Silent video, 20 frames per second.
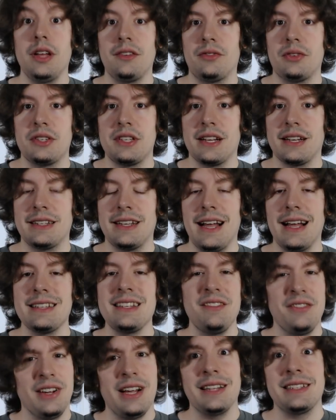Hold on for a second,
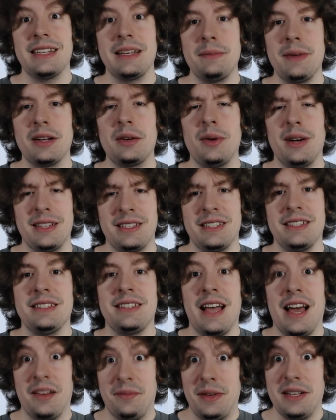guys. I forgot to get my
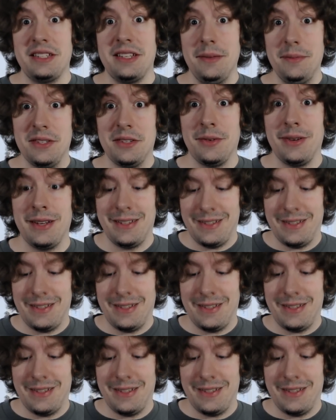questions out of my sub